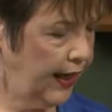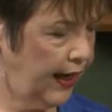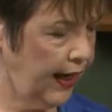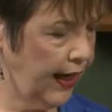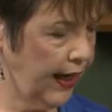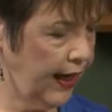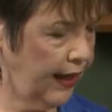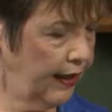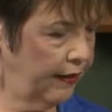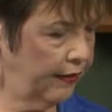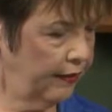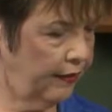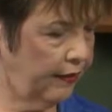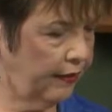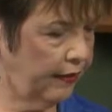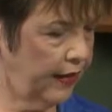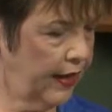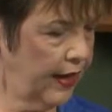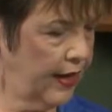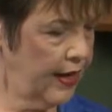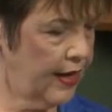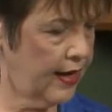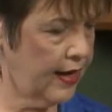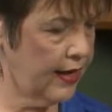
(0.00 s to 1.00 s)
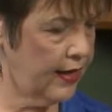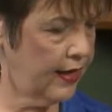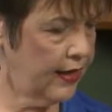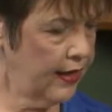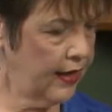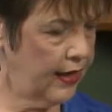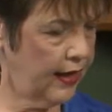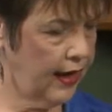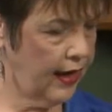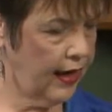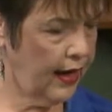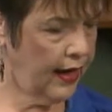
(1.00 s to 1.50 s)
And then
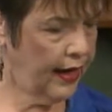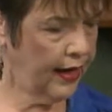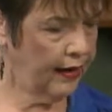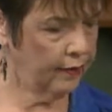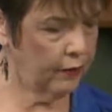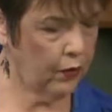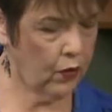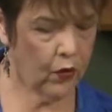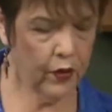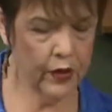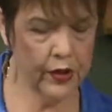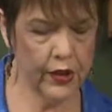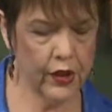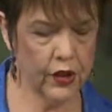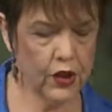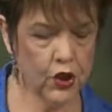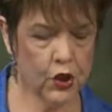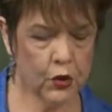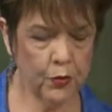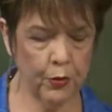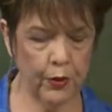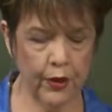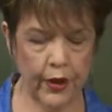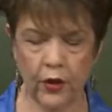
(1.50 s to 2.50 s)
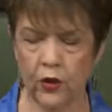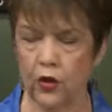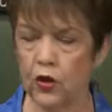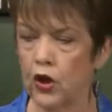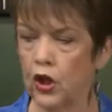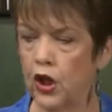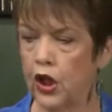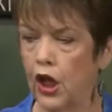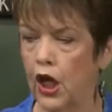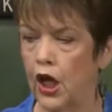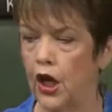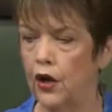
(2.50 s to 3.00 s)
I'm going to sprinkle
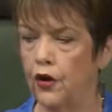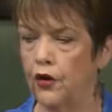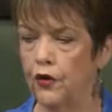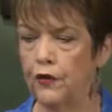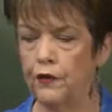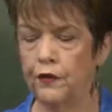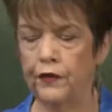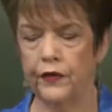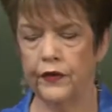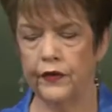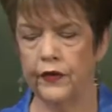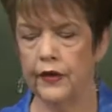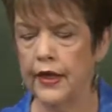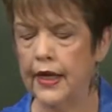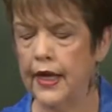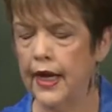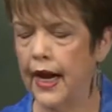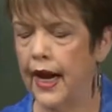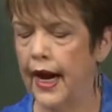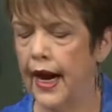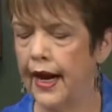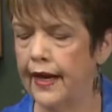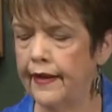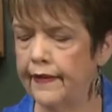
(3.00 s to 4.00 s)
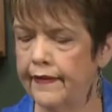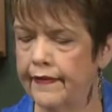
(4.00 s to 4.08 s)
cloves. I'd